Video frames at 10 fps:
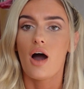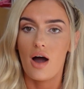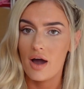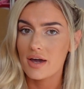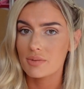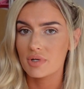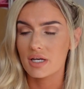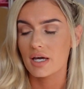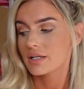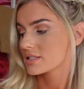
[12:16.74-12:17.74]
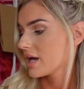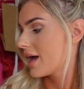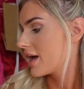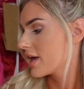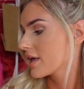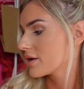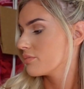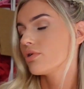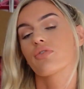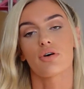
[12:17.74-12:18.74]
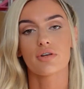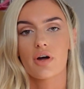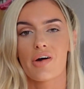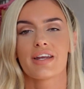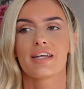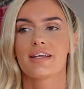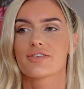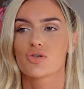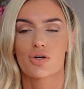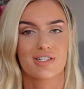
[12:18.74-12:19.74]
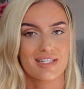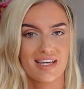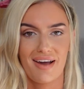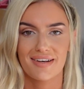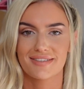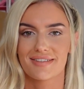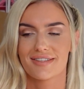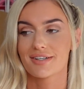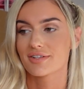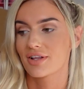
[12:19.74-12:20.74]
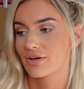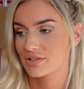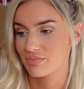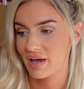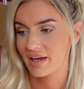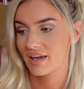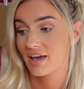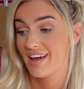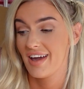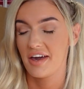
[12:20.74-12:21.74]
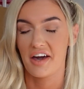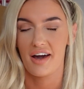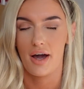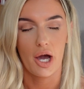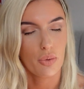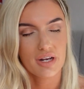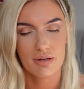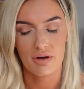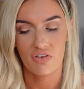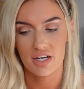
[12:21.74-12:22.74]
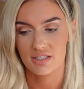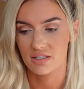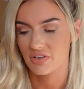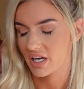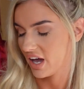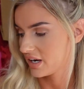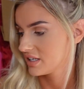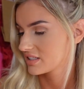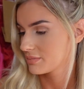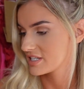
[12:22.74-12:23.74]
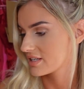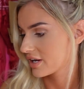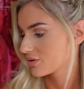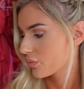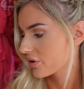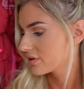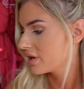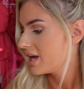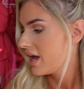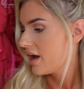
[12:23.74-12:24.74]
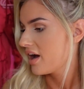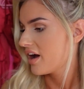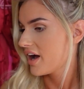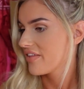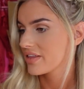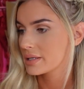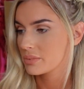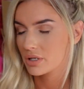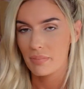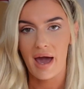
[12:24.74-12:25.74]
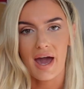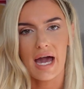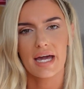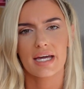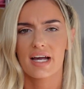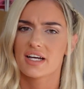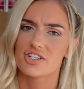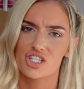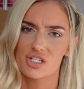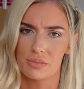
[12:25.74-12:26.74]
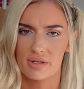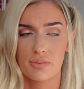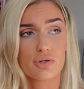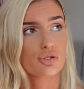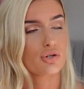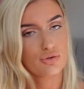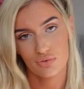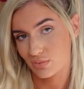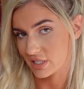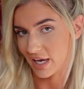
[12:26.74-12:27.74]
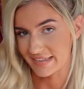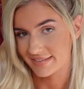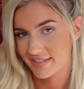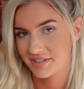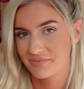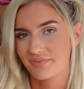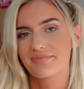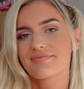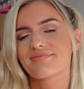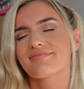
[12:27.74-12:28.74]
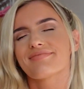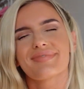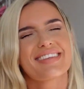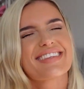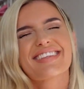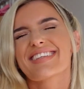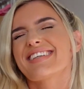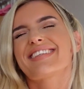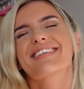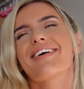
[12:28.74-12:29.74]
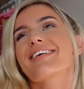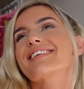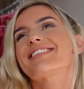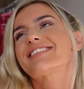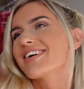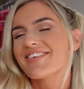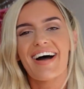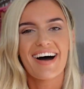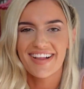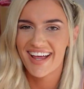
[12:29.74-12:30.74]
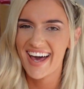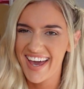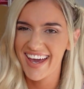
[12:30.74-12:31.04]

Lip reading: I am gonna get a move on. I need to go to CX, I need to go to the clothes bank. I wanna get my vaccine if I can. I need to get my second one. And then I'm gonna pack and gym, and then we've got shows all weekend. It's going so well.